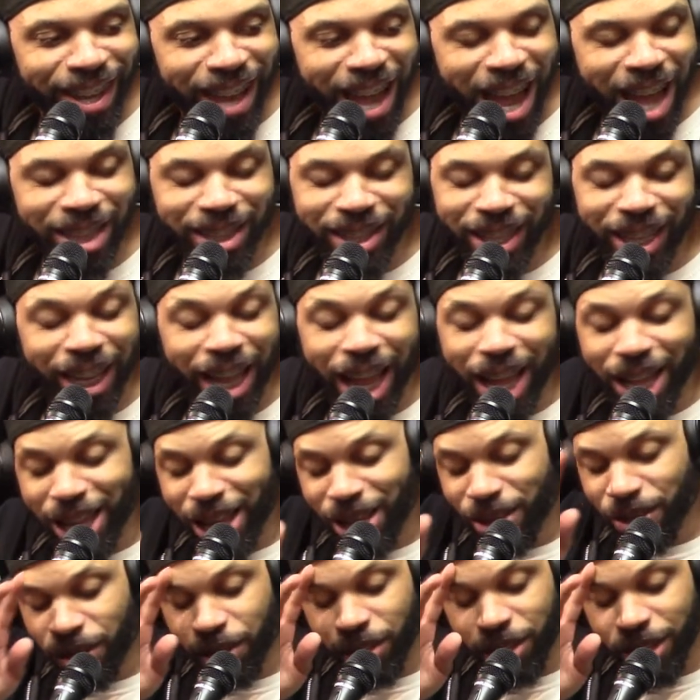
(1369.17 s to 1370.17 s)
I think
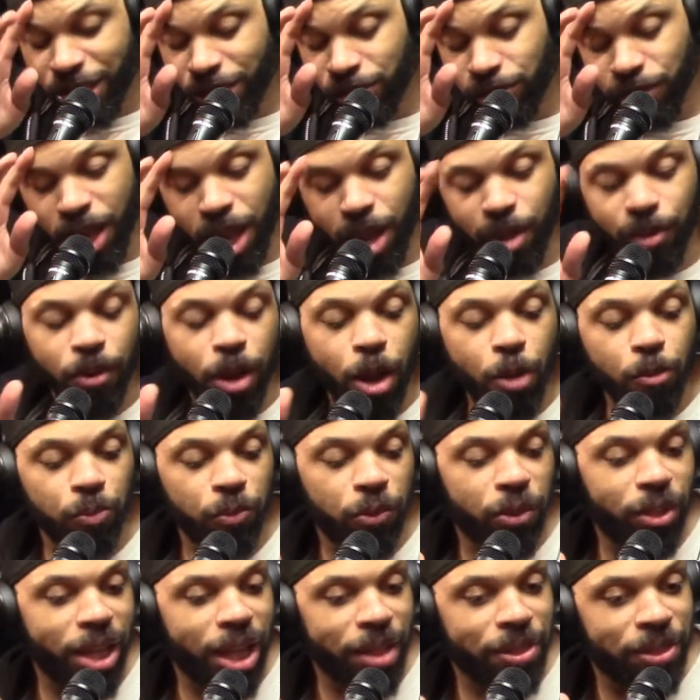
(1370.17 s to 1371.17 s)
I, I that's why
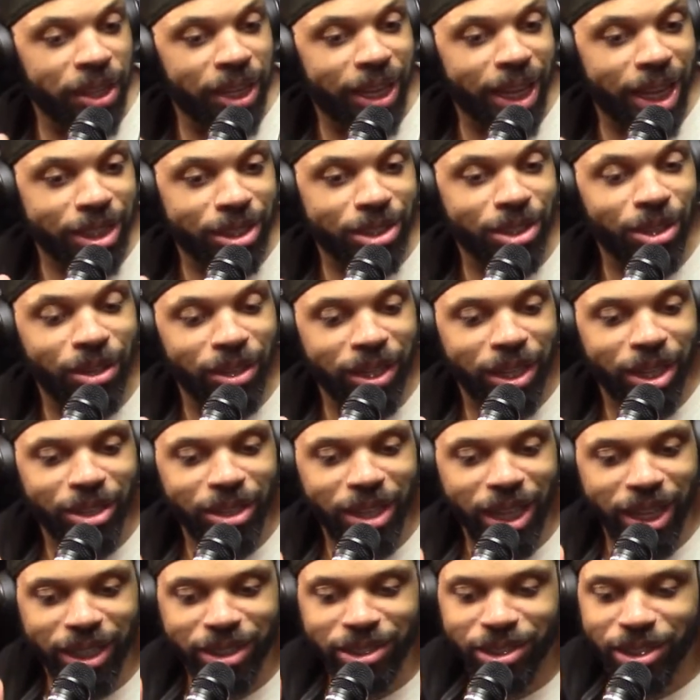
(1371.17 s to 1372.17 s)
I, I, think I saw that.
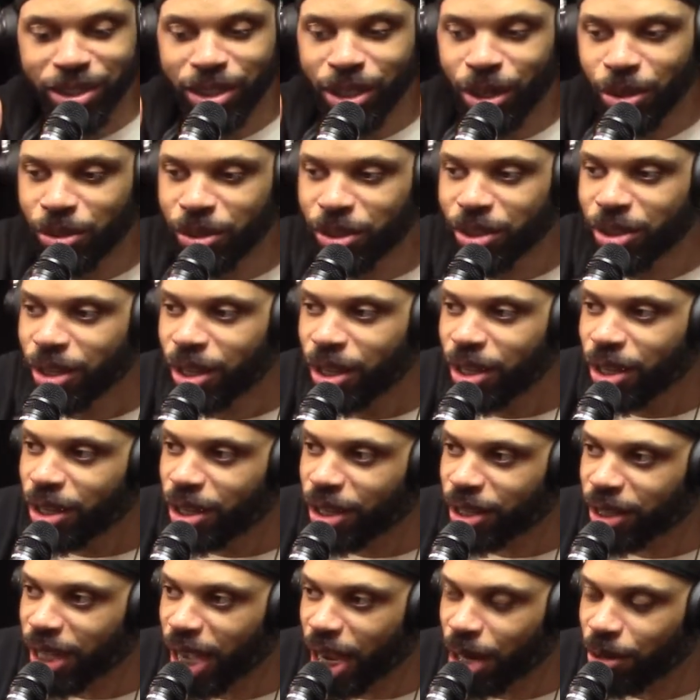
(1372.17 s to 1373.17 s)
Like she noticed
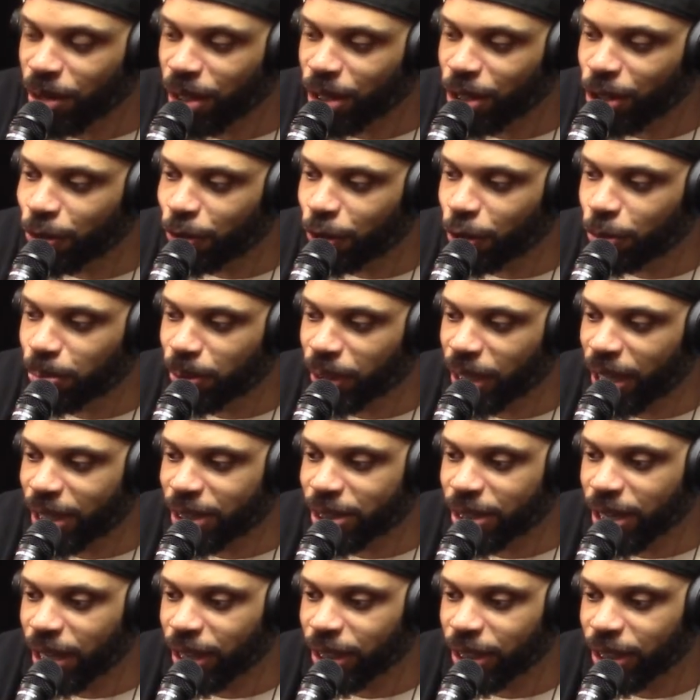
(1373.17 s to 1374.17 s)
a guy right here with a plaid
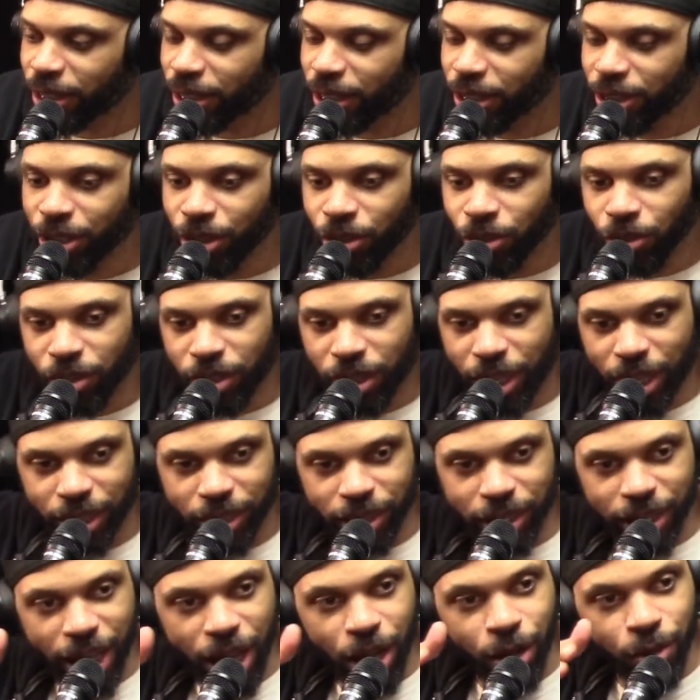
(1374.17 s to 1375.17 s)
jacket. She knew like
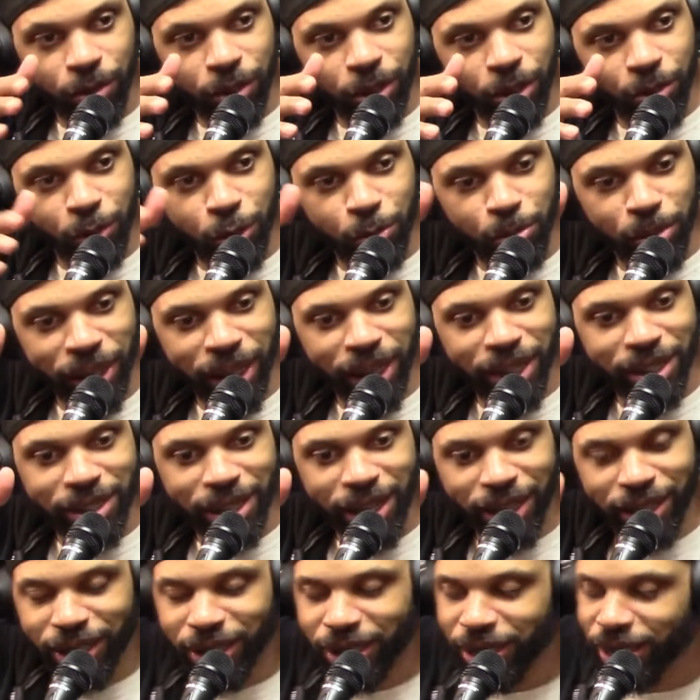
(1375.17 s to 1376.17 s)
a guy over here with a plaid
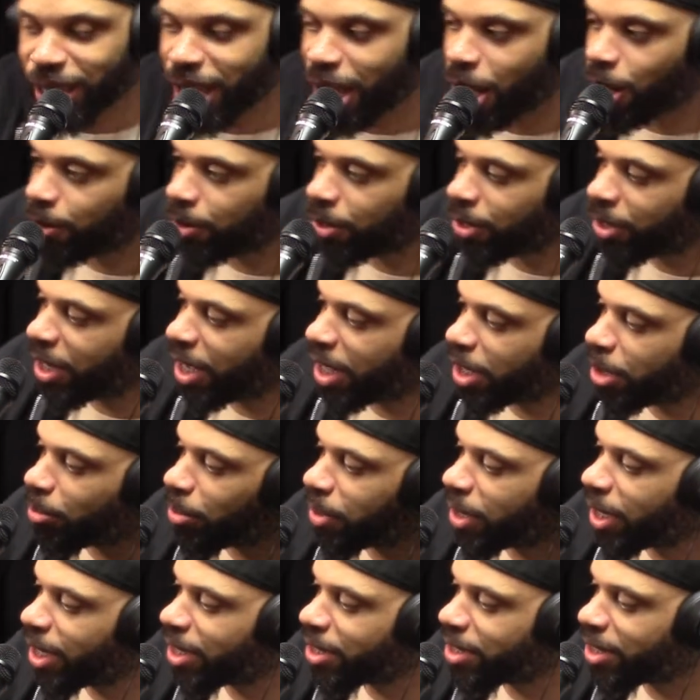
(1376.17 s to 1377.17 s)
jacket and a guy over here had a
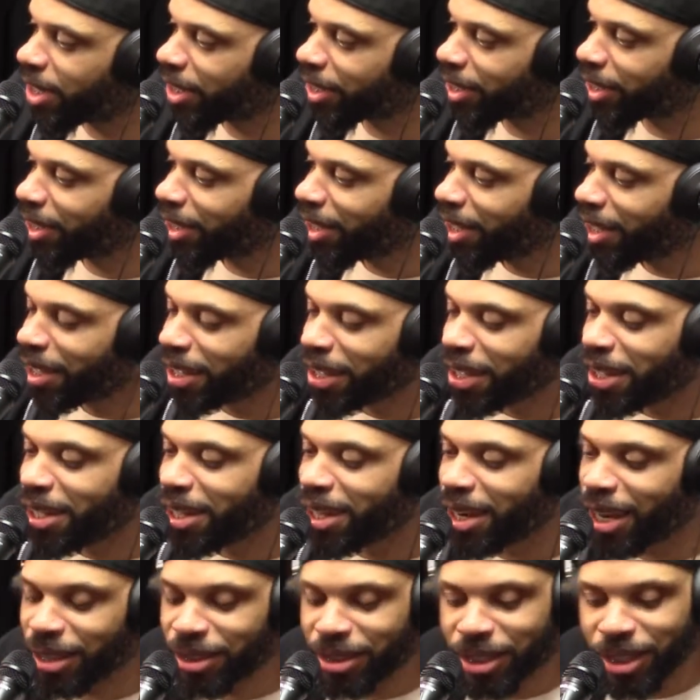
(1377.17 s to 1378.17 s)
plaid jacket.
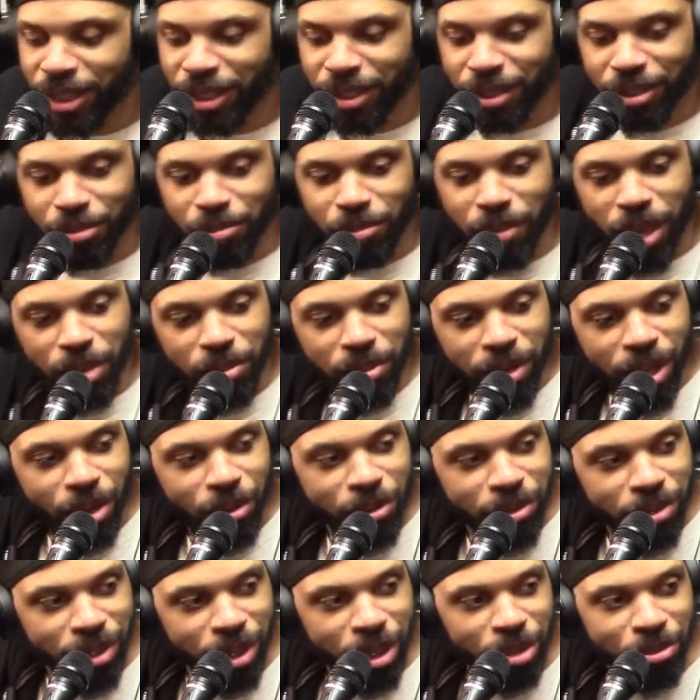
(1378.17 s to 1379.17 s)
And I think maybe that
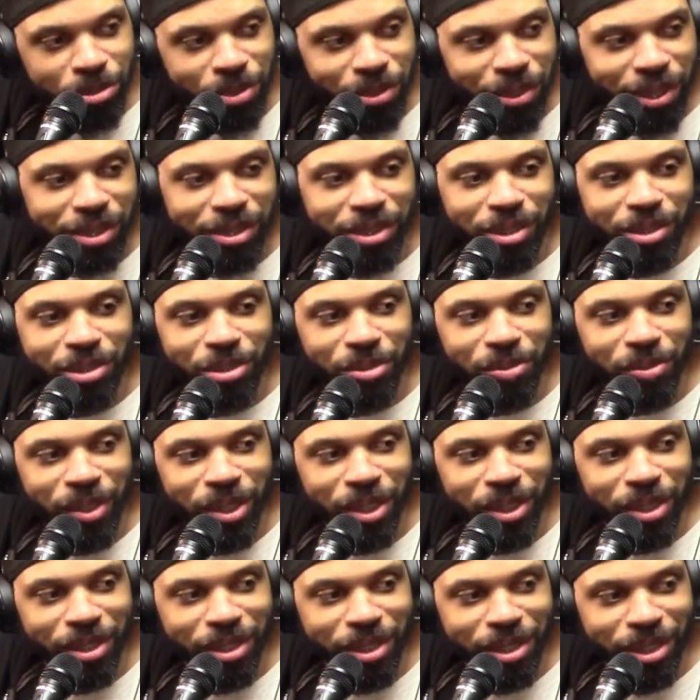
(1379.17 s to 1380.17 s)
was them dressed in
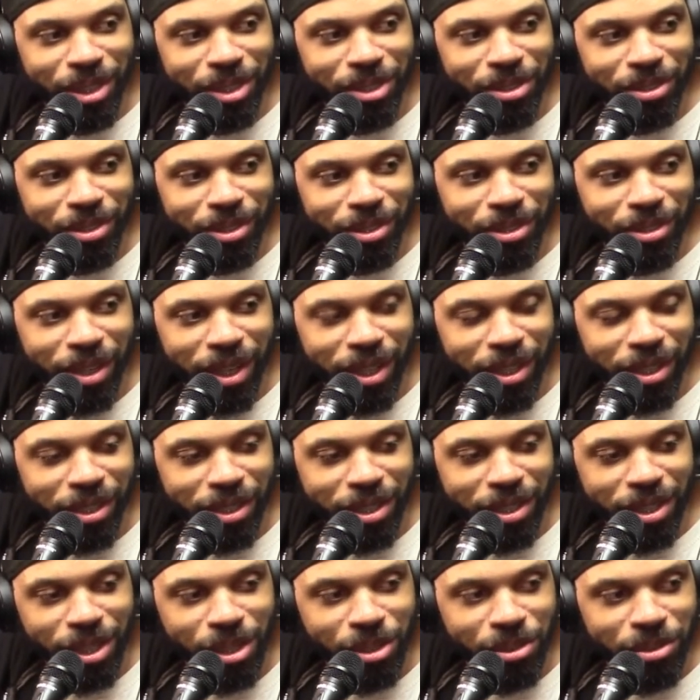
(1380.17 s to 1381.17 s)
civilian clothes to try to
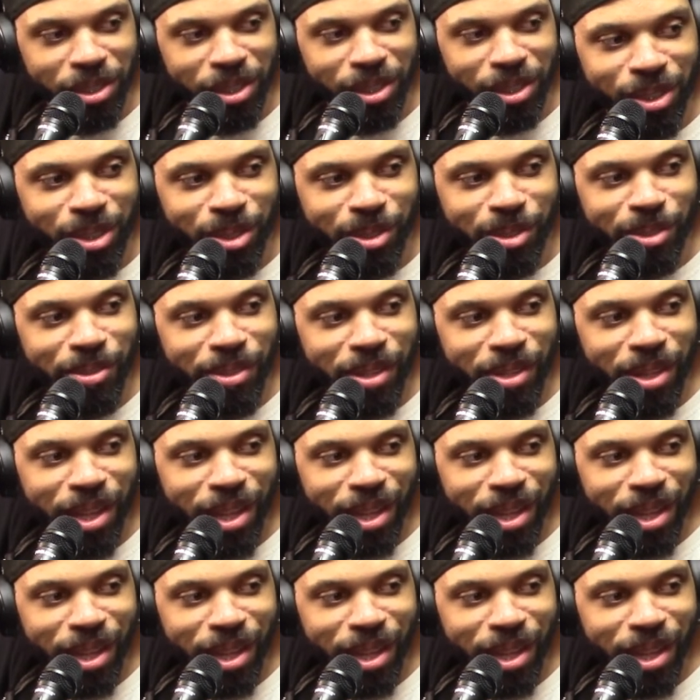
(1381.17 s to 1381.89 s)
close in them.